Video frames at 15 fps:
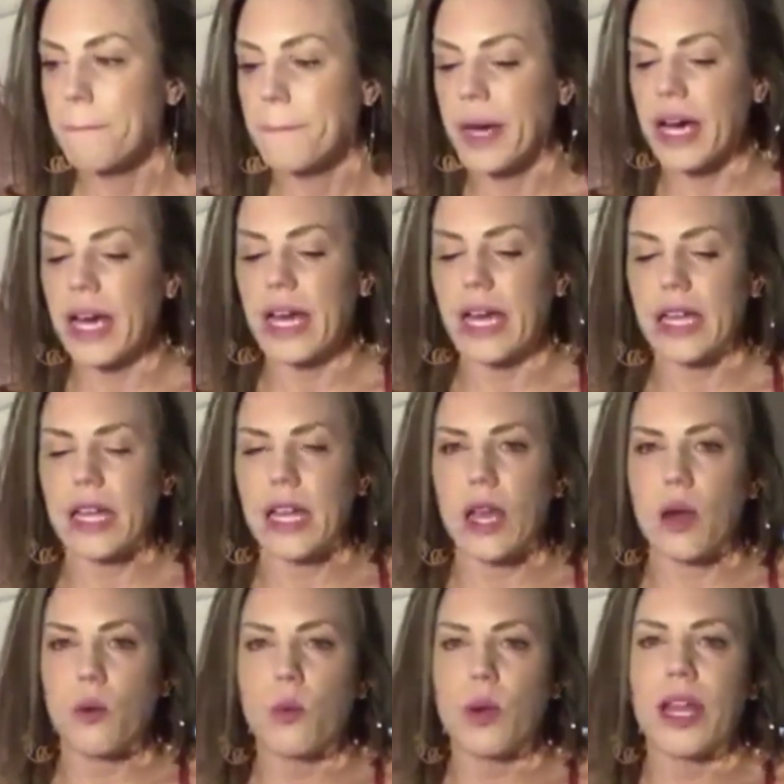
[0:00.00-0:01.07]
But
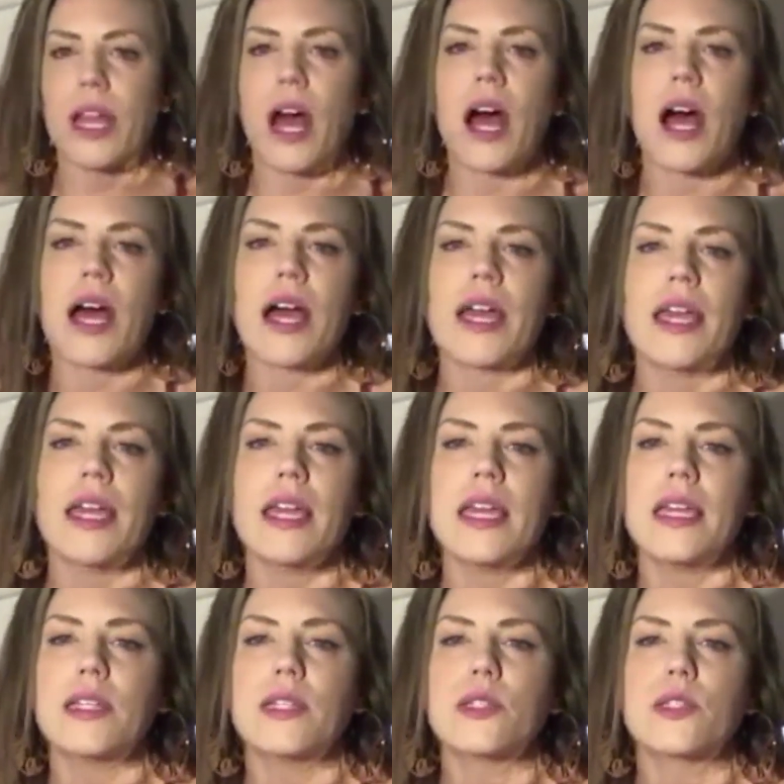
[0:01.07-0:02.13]
when
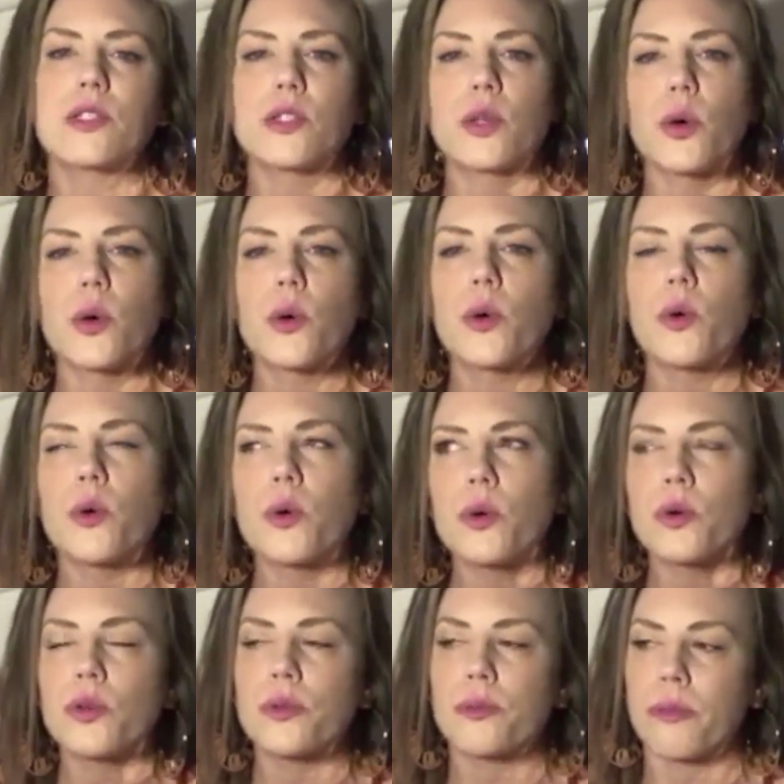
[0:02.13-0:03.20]
I
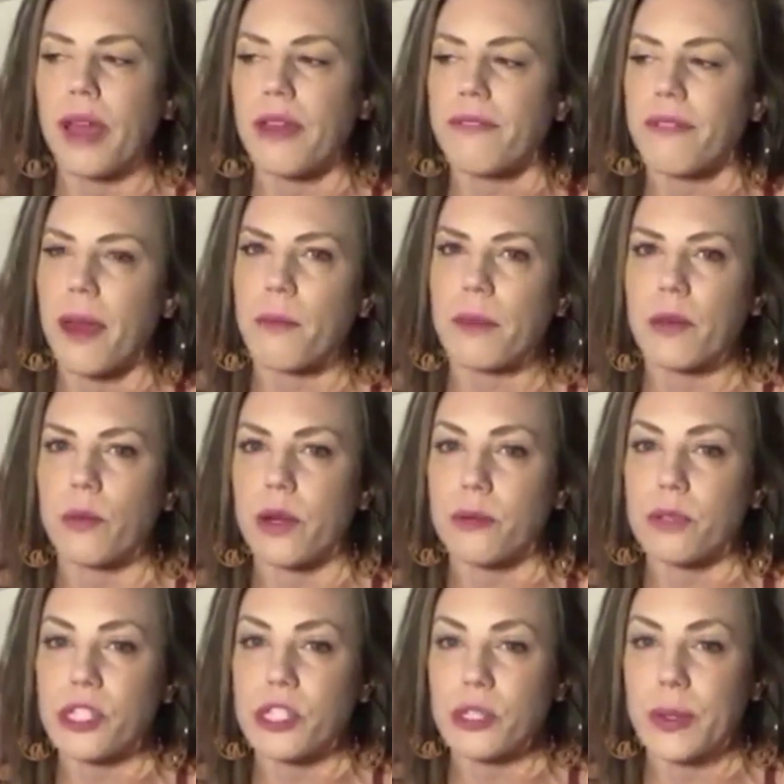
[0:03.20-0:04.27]
told my family what I
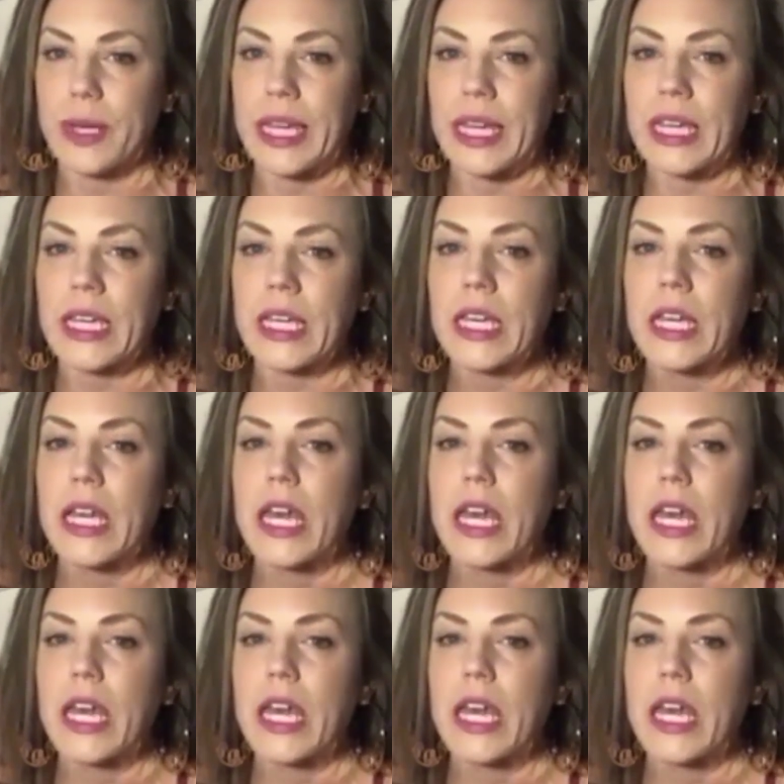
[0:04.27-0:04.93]
was doing,